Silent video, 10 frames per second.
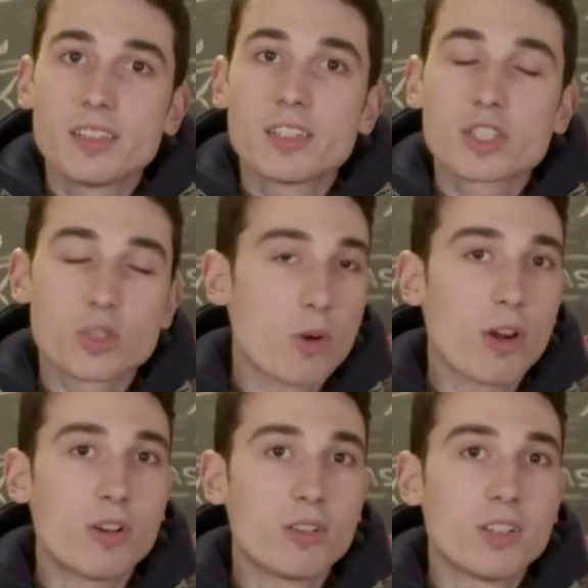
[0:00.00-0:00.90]

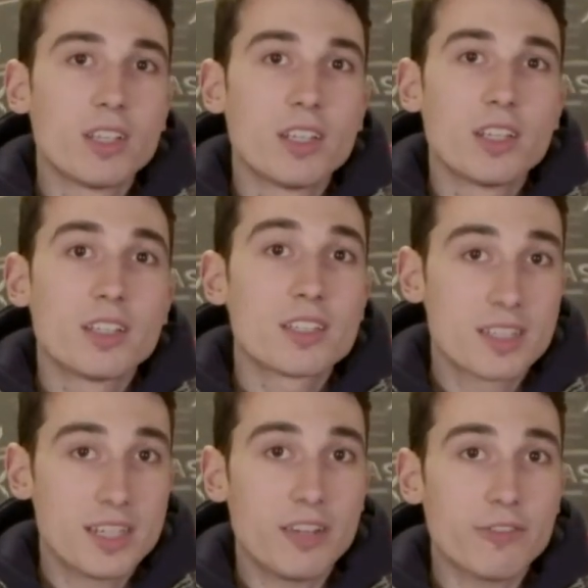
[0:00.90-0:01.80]
swirl,
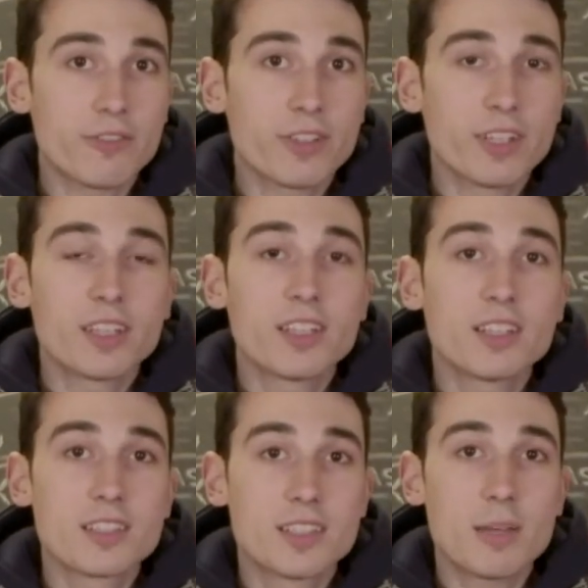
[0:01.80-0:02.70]
sniff,
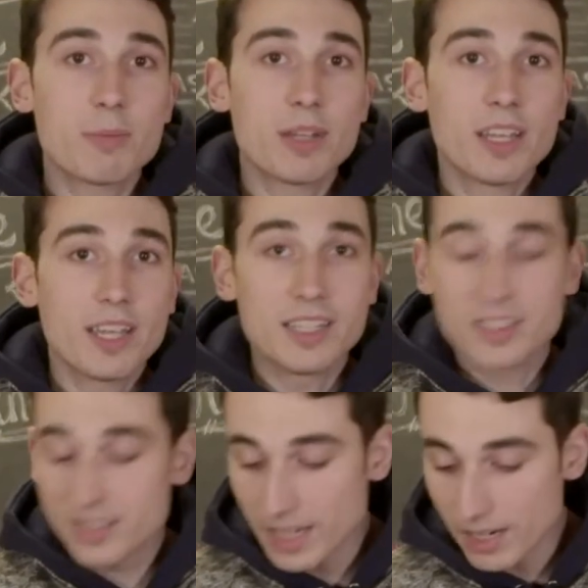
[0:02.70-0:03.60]
sip,
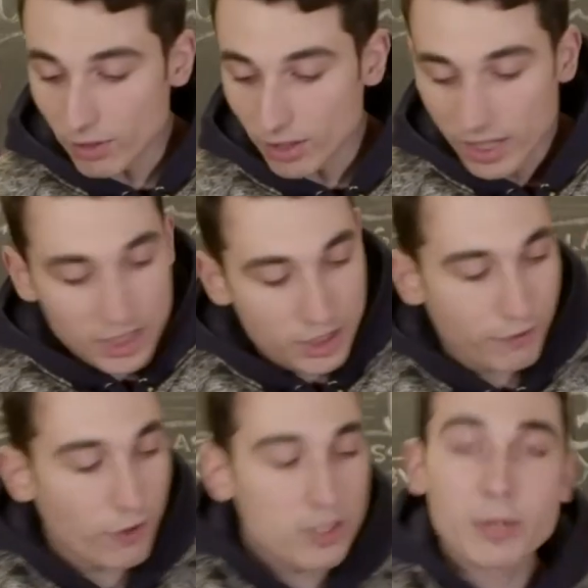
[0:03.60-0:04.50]
and savor. So
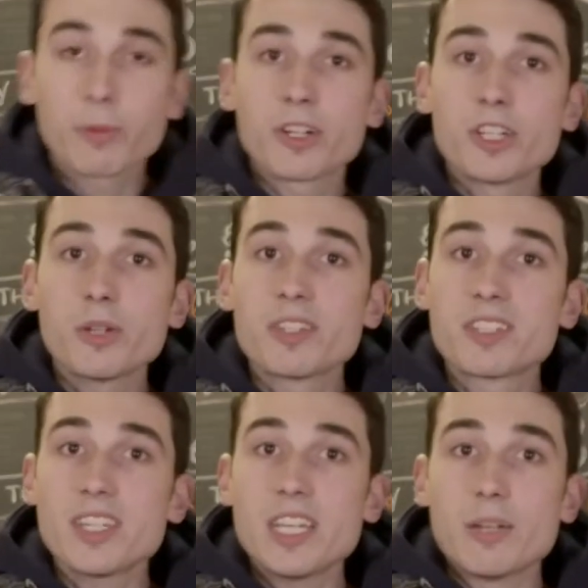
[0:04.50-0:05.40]
first thing we're going to do is
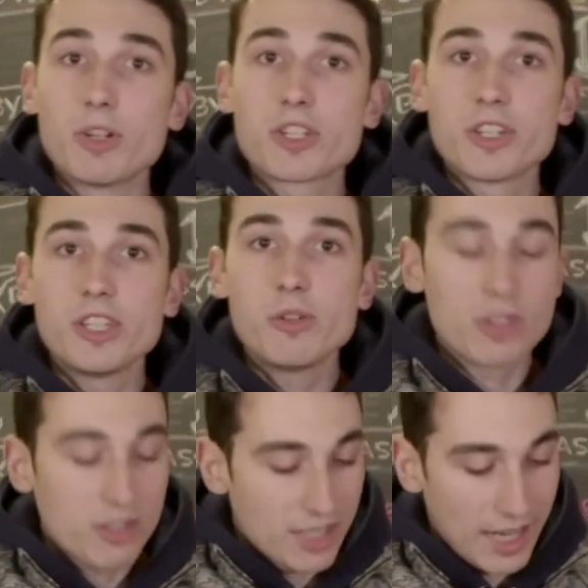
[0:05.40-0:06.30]
see. We're just going to use
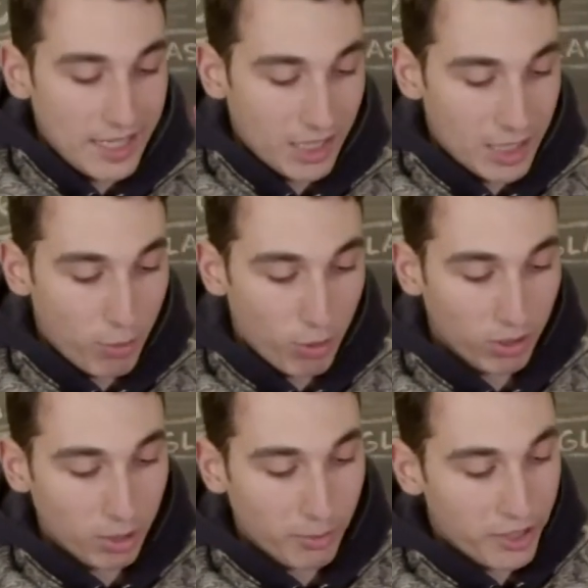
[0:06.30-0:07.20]
our sight. So let's pour a
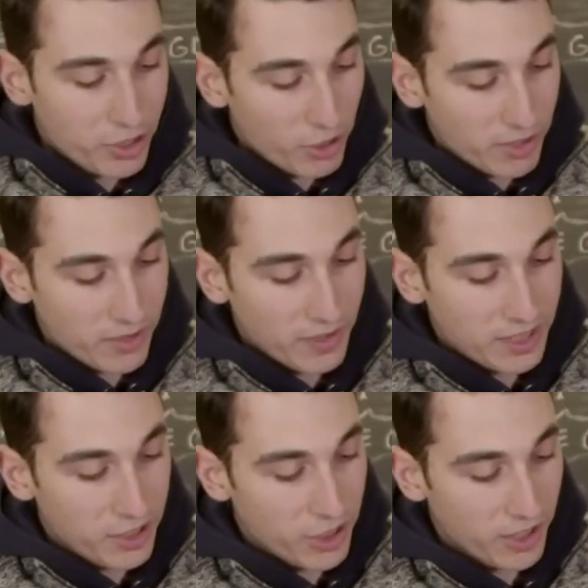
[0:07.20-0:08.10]
little bit of the Joseph's
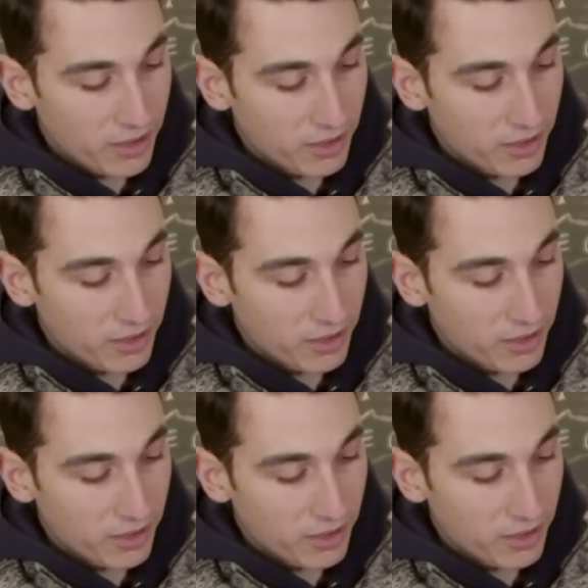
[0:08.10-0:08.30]
Vintage here.